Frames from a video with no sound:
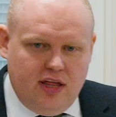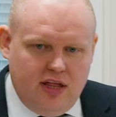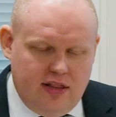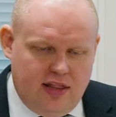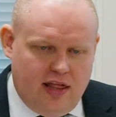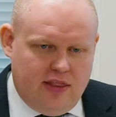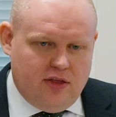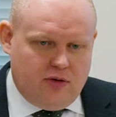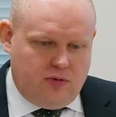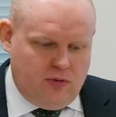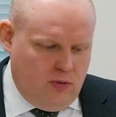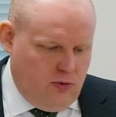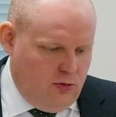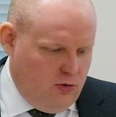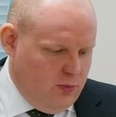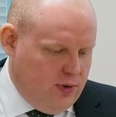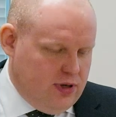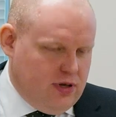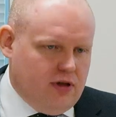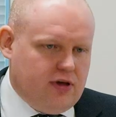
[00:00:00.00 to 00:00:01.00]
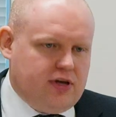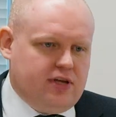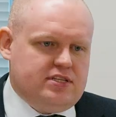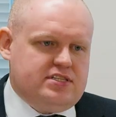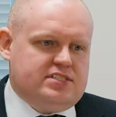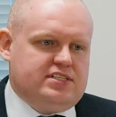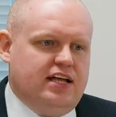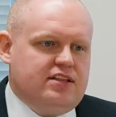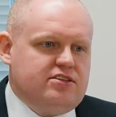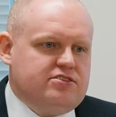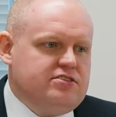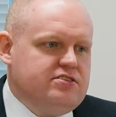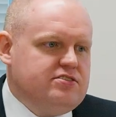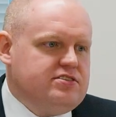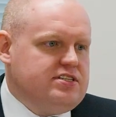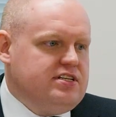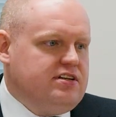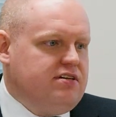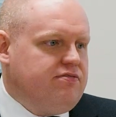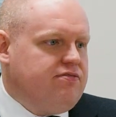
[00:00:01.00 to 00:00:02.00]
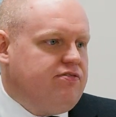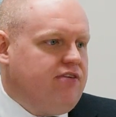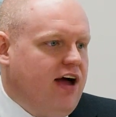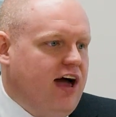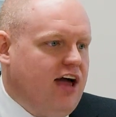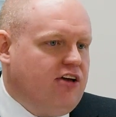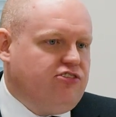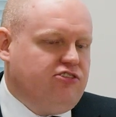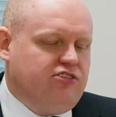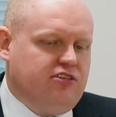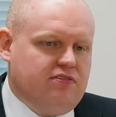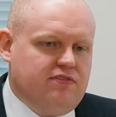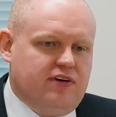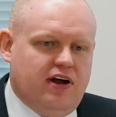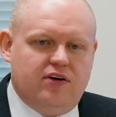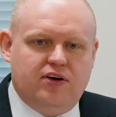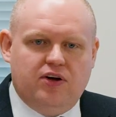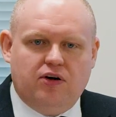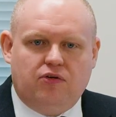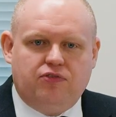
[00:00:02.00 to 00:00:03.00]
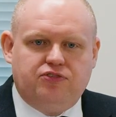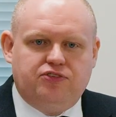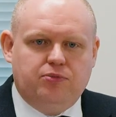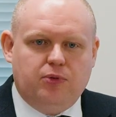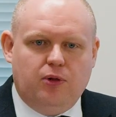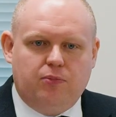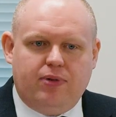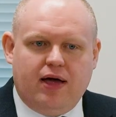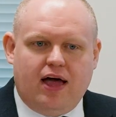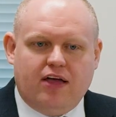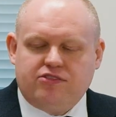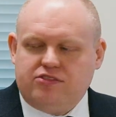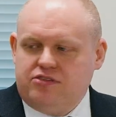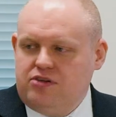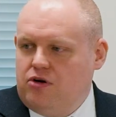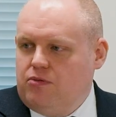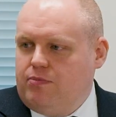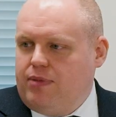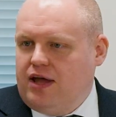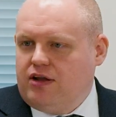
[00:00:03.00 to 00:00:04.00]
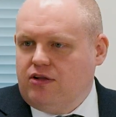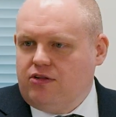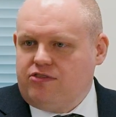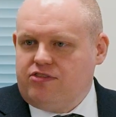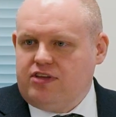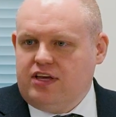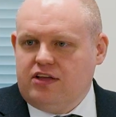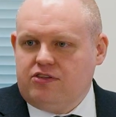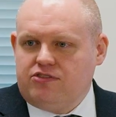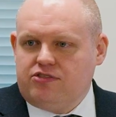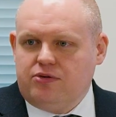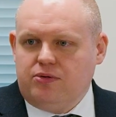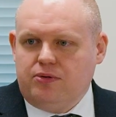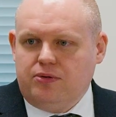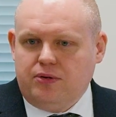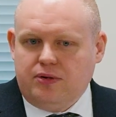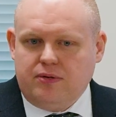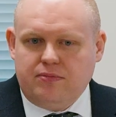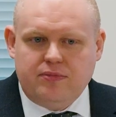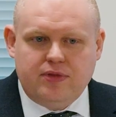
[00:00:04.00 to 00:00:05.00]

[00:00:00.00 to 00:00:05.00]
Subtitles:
then the court will look at sentencing afresh and very often will pass no penalty at all.